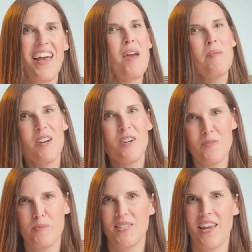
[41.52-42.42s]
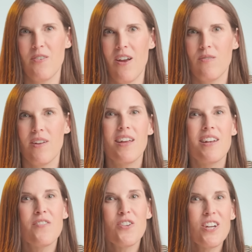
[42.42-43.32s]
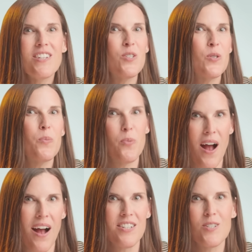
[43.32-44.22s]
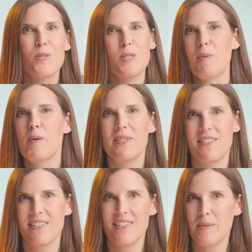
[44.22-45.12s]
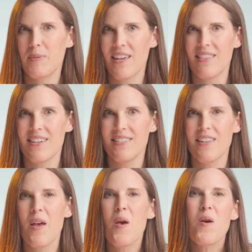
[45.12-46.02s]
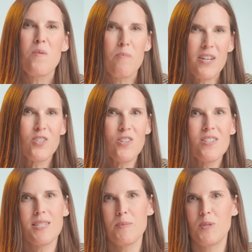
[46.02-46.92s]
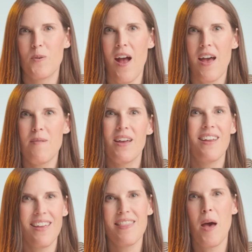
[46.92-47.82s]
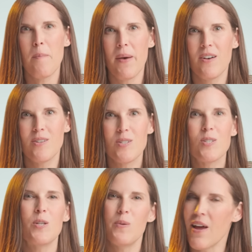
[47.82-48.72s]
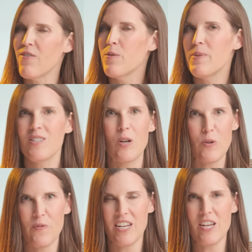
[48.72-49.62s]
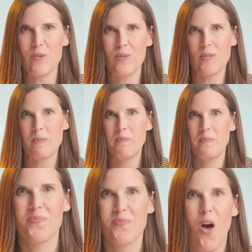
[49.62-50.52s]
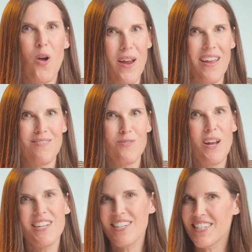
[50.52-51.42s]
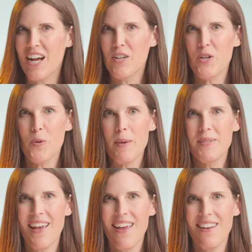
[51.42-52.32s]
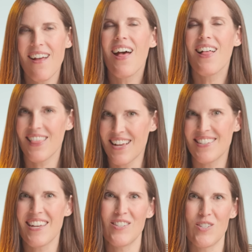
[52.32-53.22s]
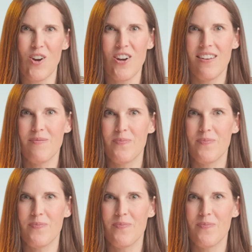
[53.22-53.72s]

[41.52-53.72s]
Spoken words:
I'm Erin from SiteGround, and if you're into practical small business tips like this, make sure to subscribe and hit that bell so you never miss our new videos. All right, ready to tackle your website? Let's get started.